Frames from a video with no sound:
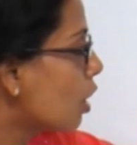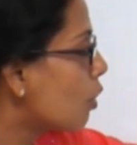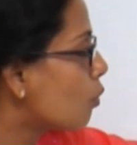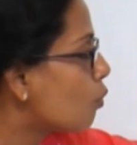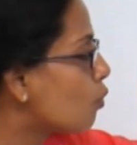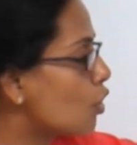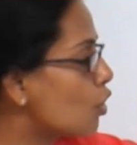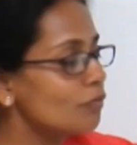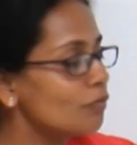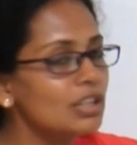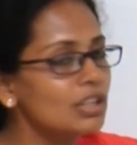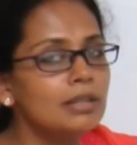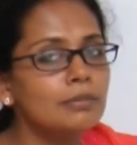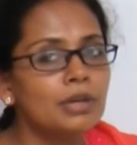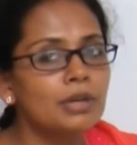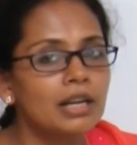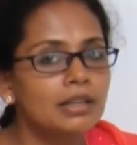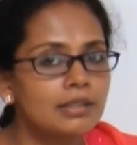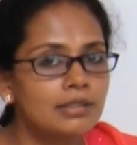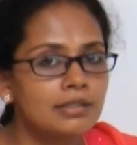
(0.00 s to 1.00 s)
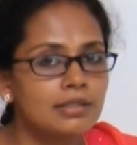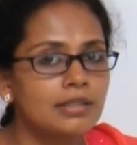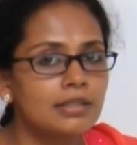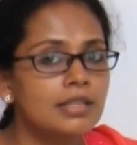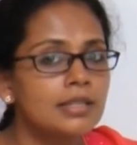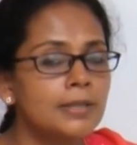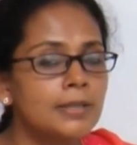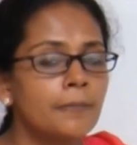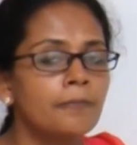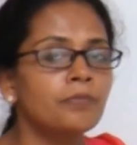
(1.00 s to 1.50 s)
Von Willebrand
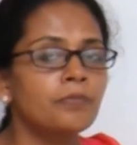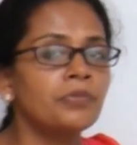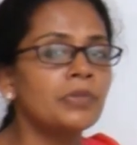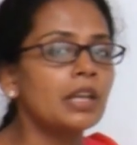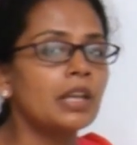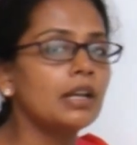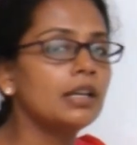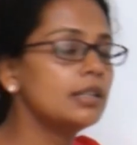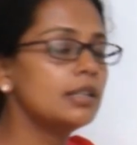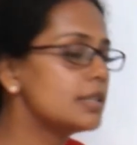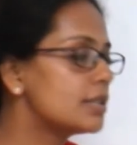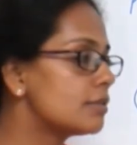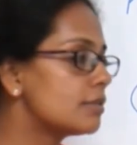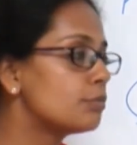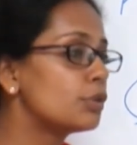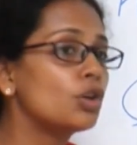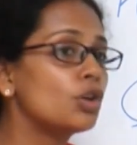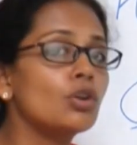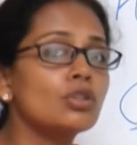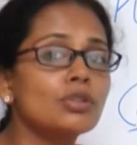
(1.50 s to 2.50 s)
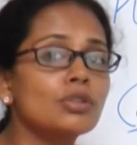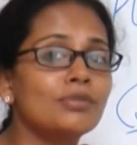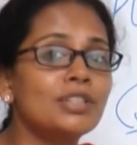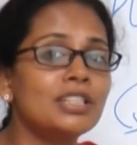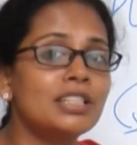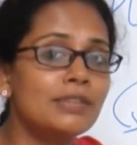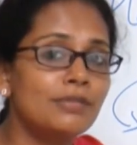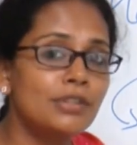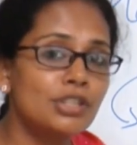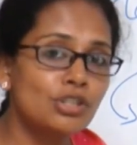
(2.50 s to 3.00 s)
disease is because of the
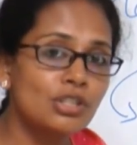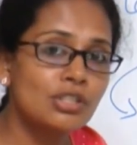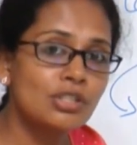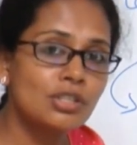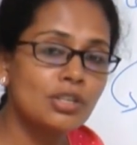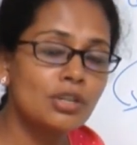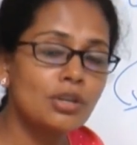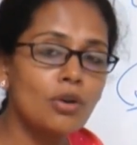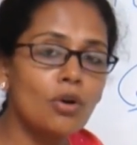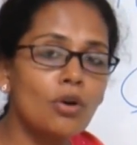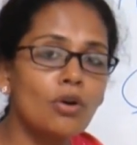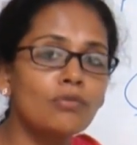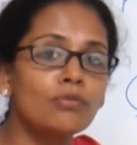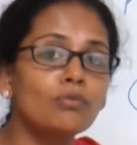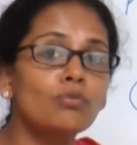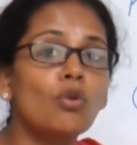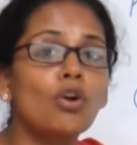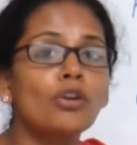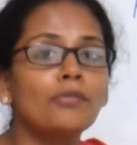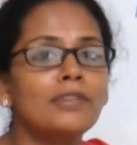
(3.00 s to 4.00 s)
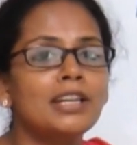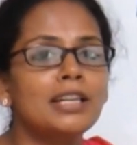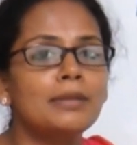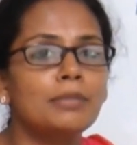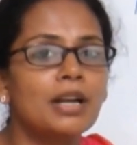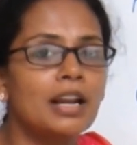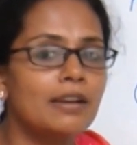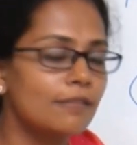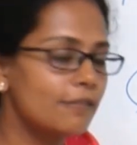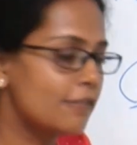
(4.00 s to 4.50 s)
deficiency of von
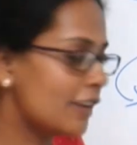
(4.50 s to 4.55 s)
Willebrand